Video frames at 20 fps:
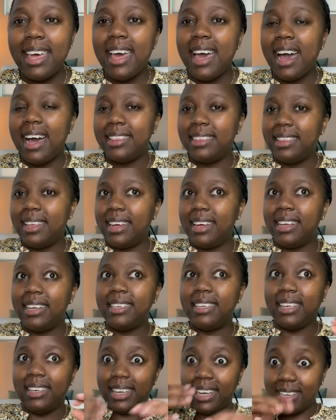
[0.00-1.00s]
And then
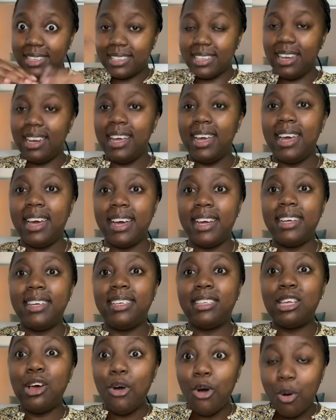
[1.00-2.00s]
the next layer is
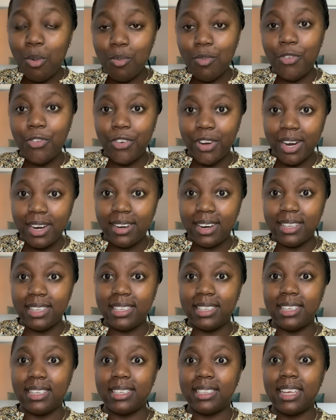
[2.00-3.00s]
home
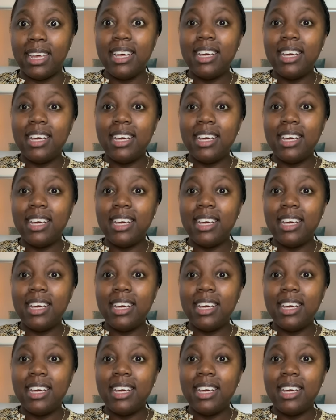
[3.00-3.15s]
fragrances.